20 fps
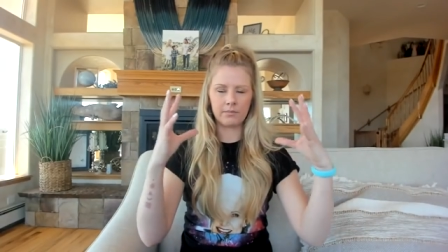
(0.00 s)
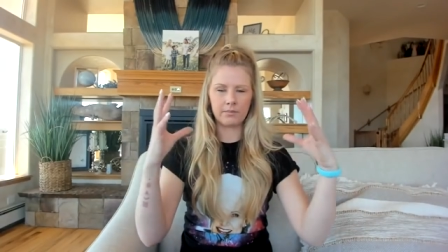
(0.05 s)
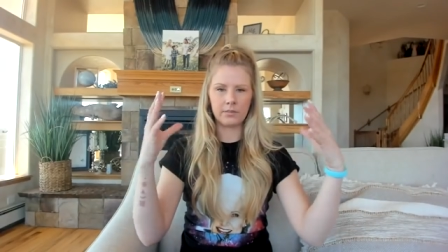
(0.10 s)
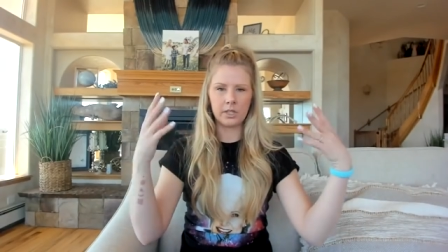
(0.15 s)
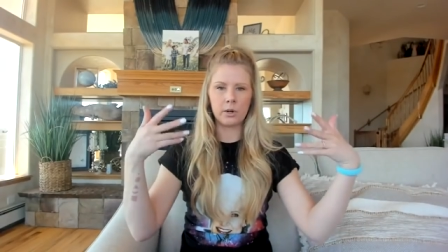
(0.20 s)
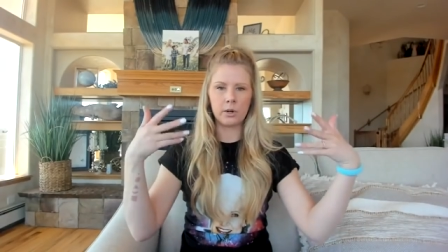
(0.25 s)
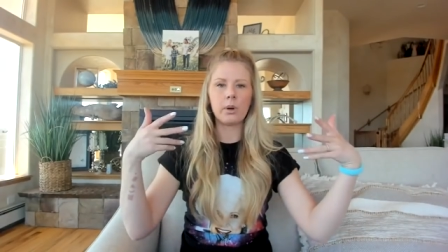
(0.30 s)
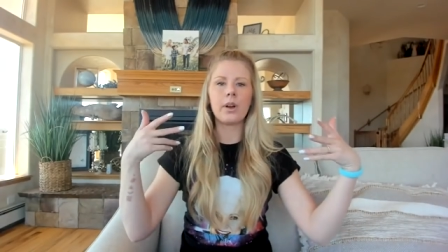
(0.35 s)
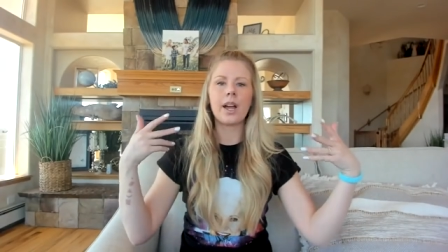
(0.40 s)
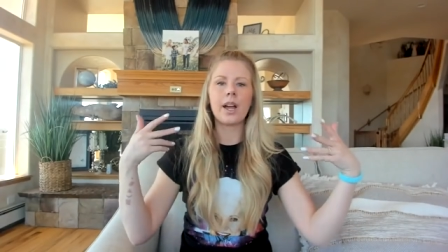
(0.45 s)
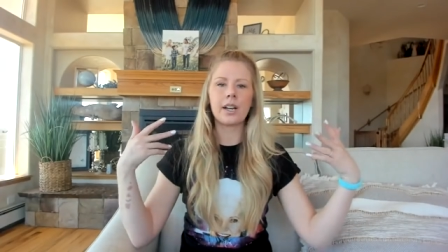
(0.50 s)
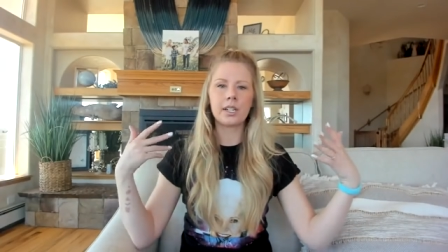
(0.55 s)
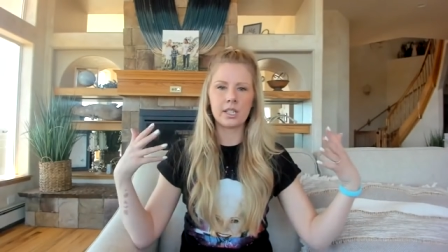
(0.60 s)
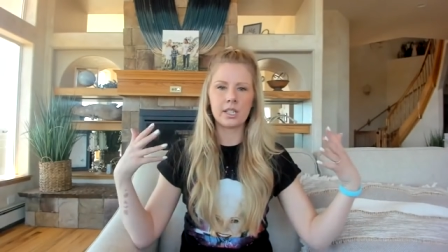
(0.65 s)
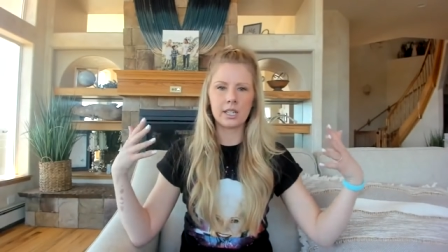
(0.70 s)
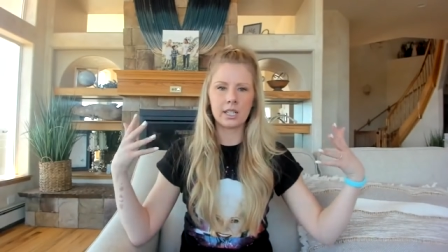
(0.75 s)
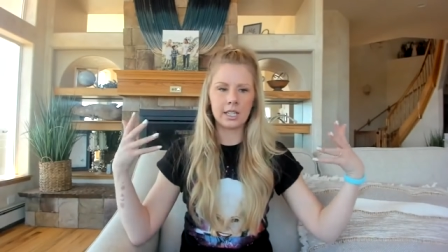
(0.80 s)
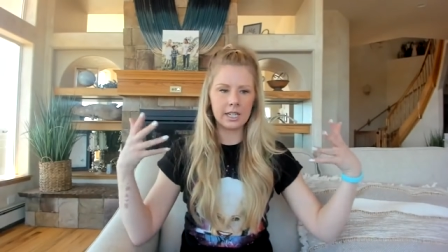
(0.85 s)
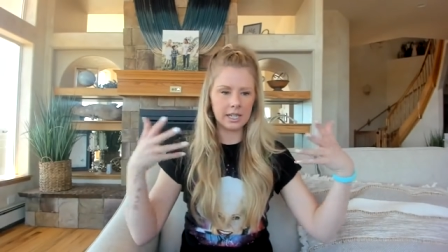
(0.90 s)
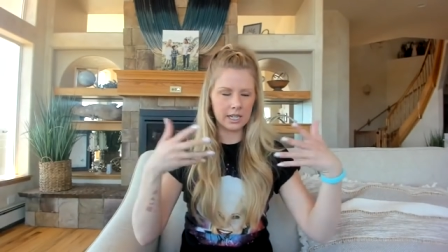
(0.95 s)
you know, we were heading to
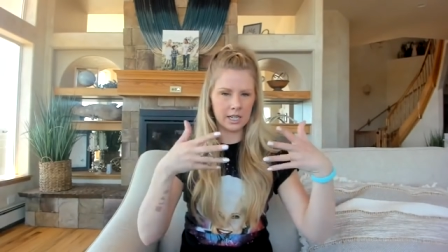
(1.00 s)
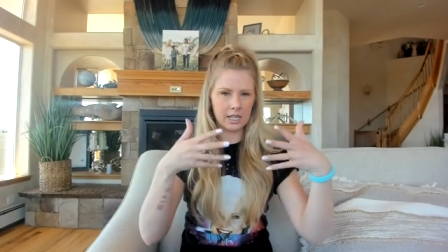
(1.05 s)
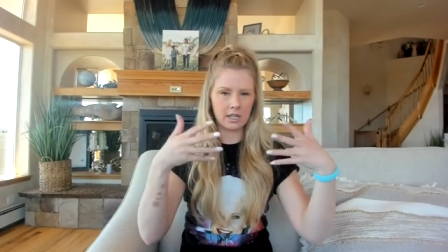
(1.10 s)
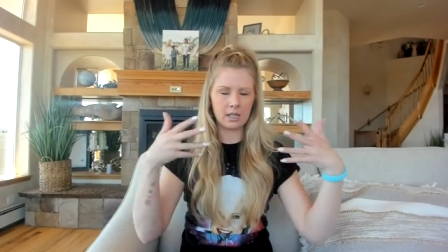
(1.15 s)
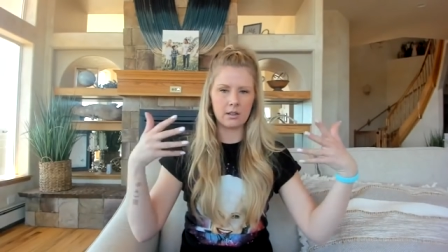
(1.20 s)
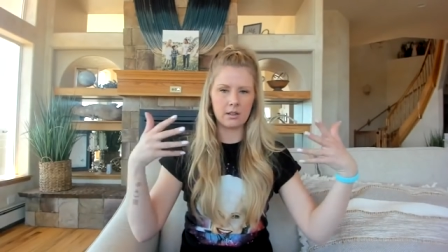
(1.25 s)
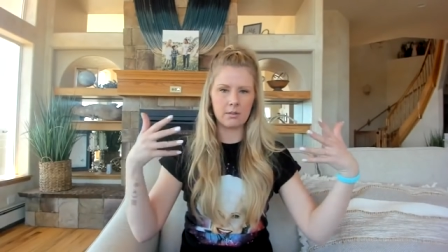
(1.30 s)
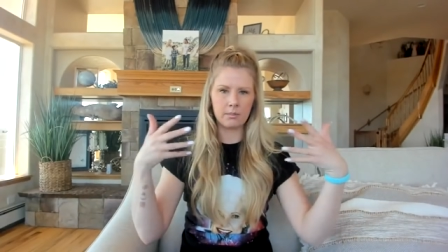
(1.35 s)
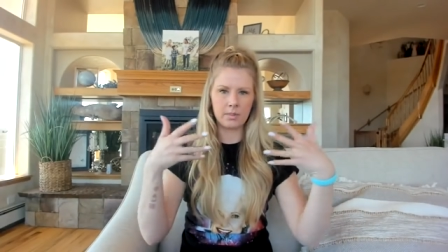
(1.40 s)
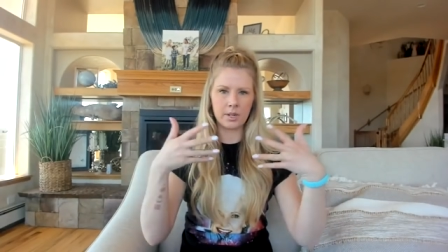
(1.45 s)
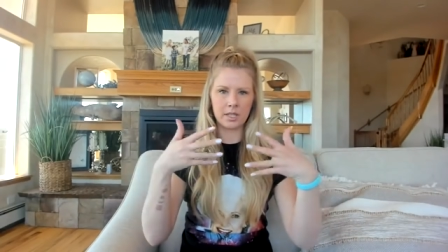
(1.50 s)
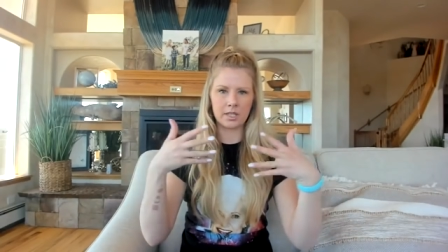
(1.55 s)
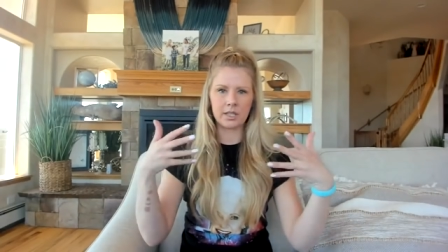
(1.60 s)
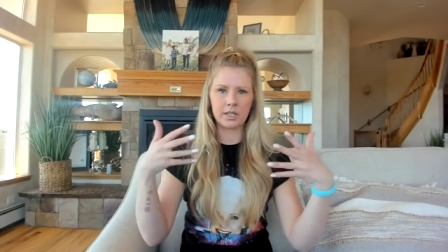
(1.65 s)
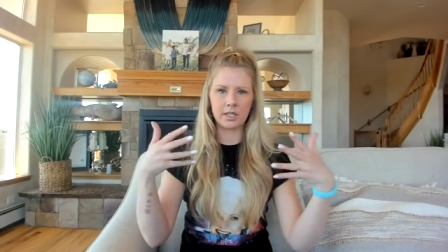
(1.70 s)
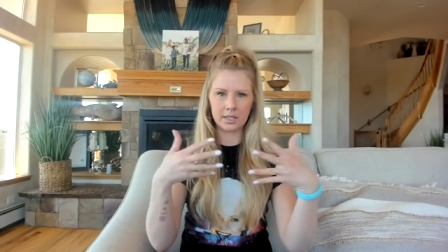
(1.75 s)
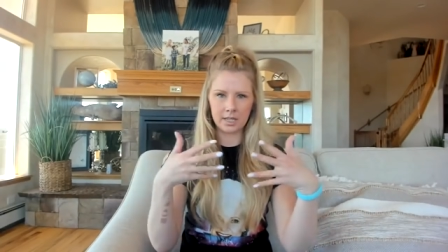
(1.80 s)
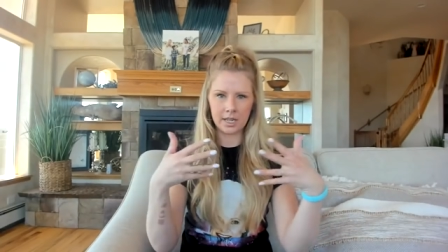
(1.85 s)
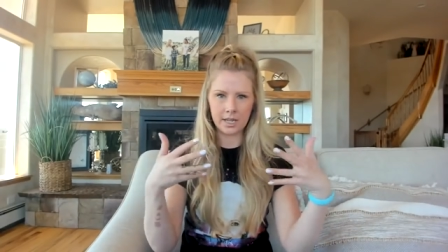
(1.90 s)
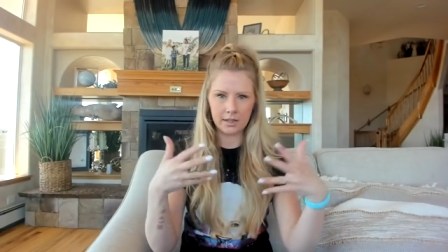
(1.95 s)
the clinic and the bus
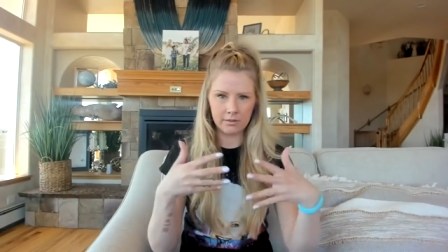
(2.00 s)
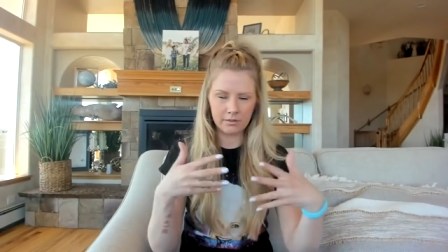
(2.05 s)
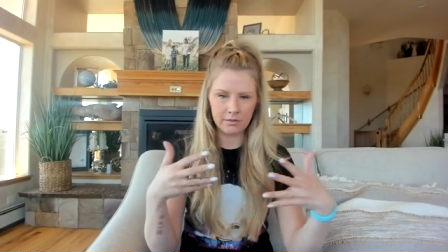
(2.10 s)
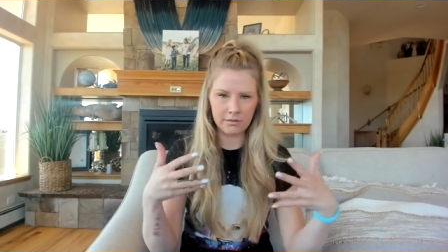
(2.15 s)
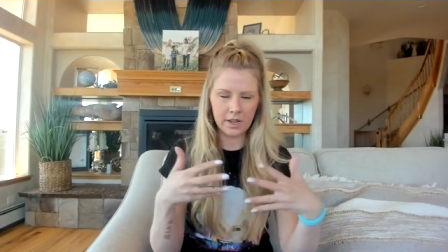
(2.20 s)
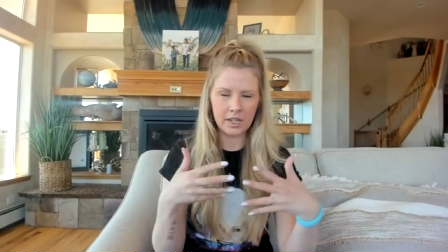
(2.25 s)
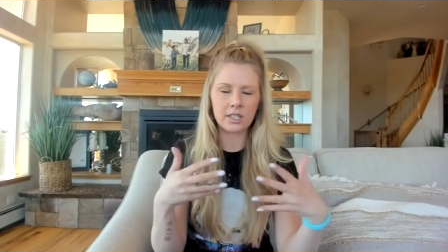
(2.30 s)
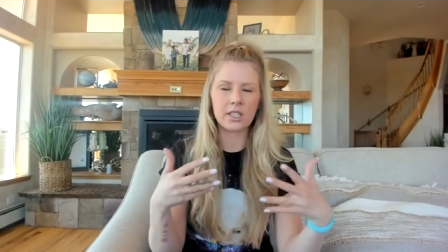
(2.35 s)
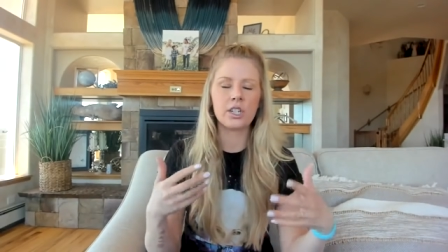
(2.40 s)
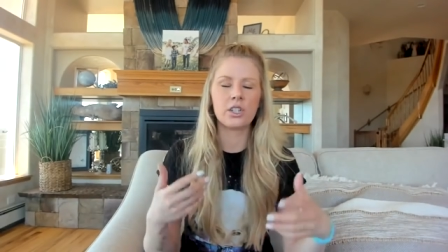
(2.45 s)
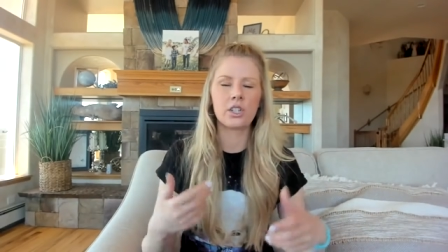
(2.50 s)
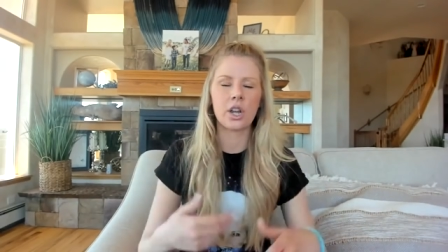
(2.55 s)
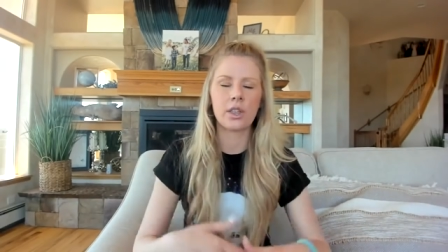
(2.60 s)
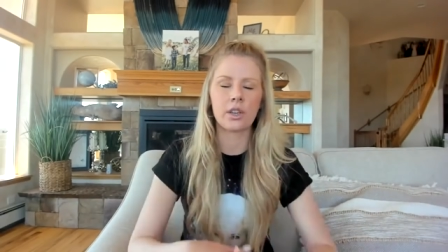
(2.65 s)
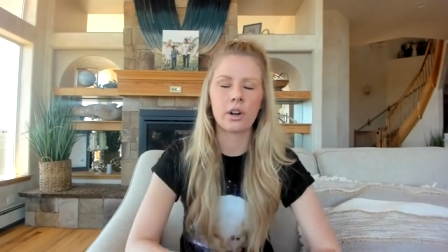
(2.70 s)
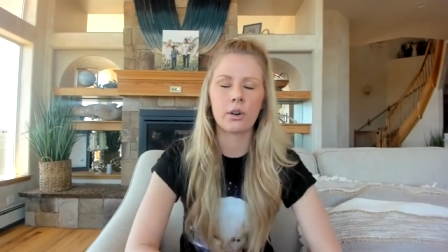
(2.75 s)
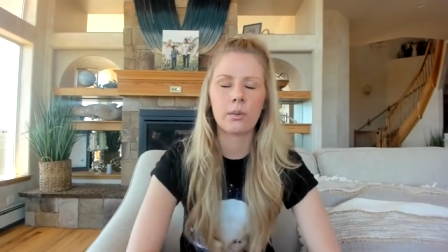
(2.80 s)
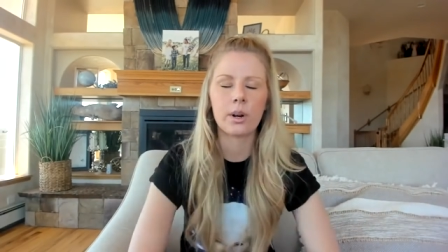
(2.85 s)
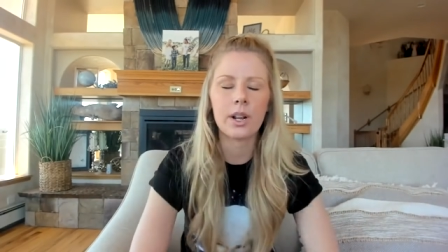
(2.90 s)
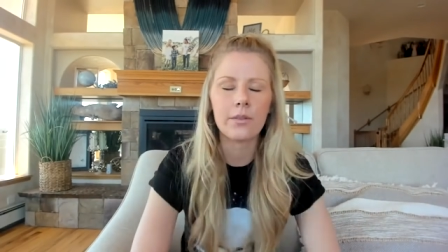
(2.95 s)
seats face each
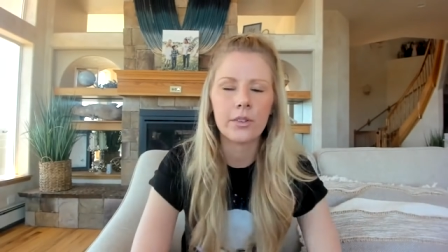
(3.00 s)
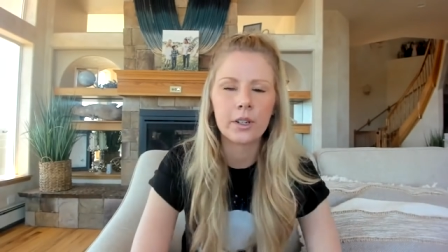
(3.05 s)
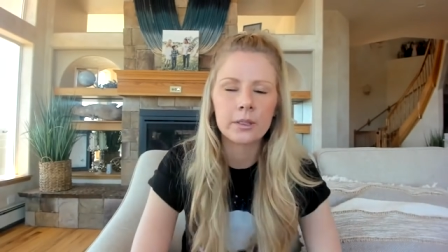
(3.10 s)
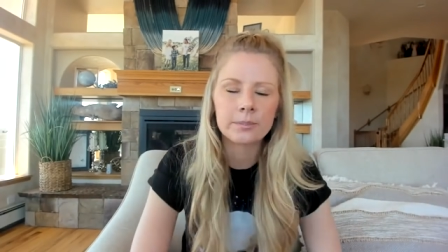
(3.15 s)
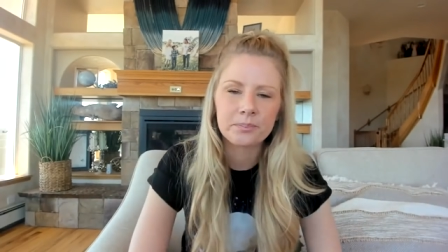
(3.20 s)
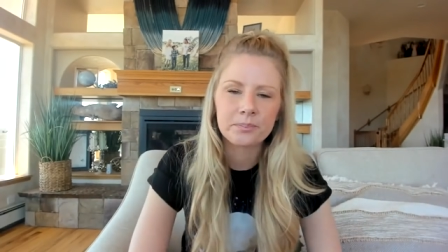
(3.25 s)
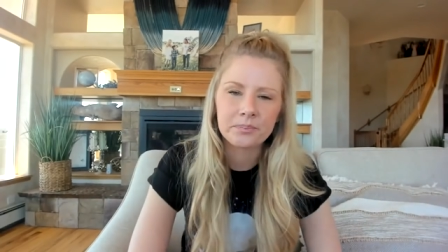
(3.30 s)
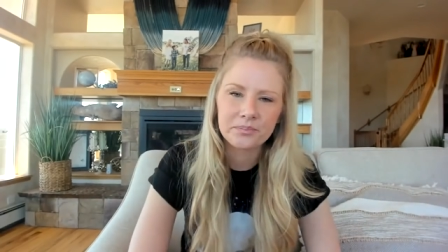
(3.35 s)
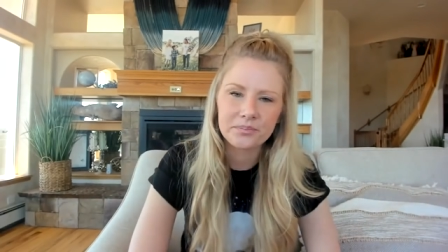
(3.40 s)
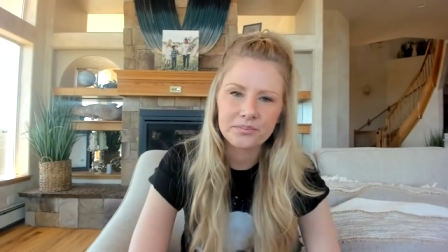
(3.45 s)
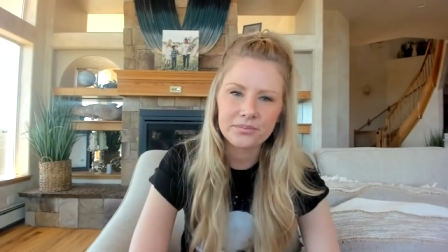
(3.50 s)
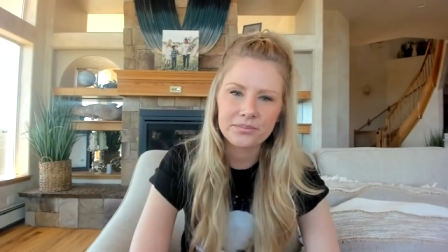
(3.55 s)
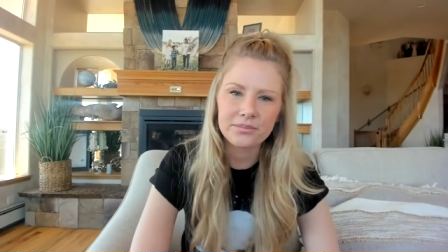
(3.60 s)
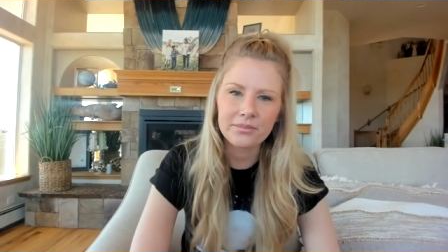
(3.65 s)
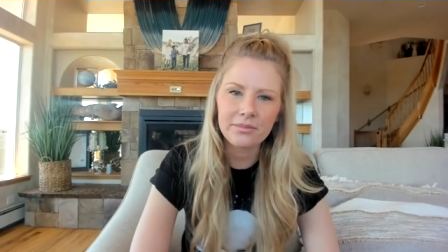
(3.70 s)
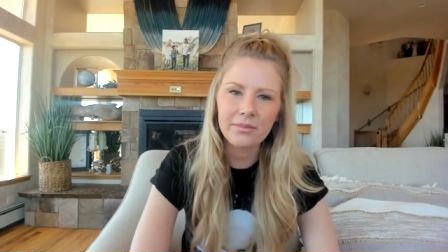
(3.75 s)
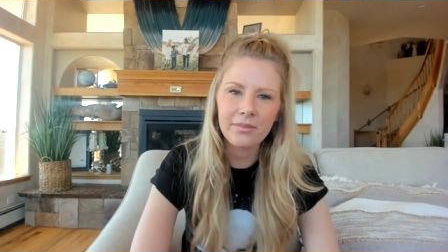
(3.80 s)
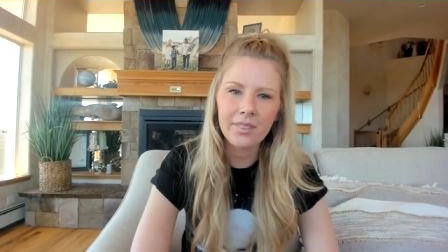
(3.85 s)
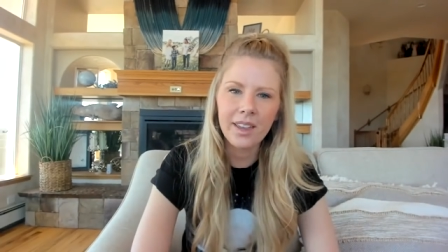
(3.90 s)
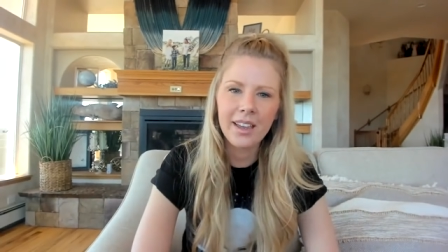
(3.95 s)
other or whatever.
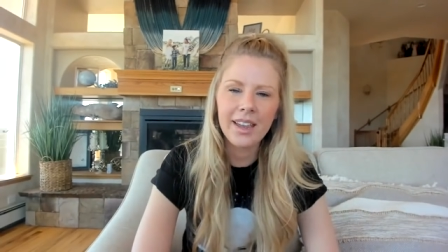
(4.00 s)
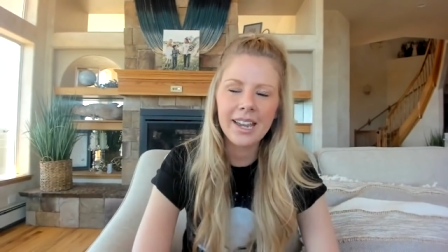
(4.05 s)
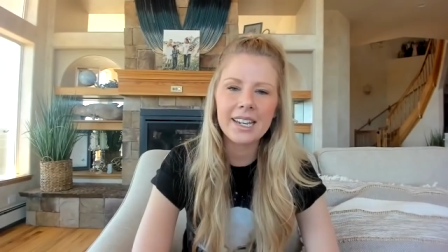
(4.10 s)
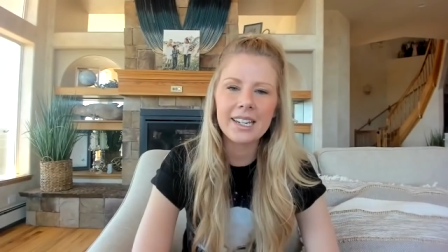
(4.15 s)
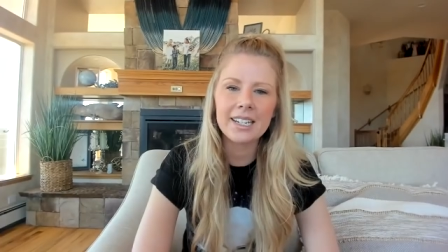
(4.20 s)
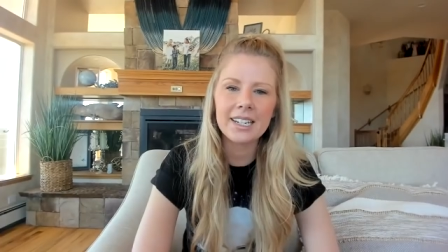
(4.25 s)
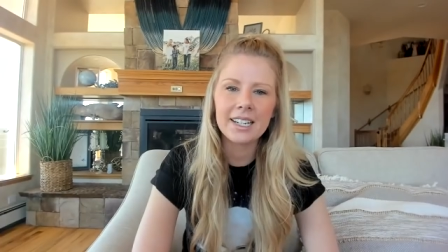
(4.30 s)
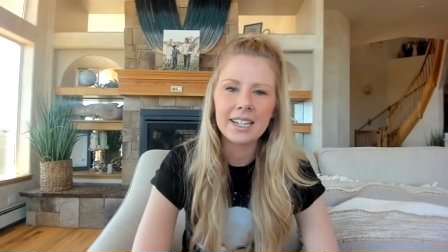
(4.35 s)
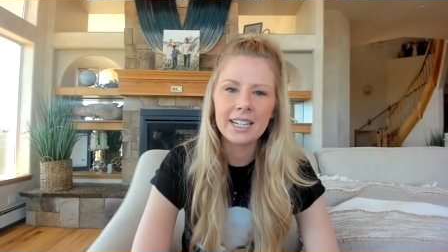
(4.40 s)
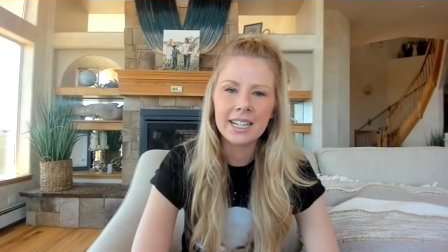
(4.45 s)
And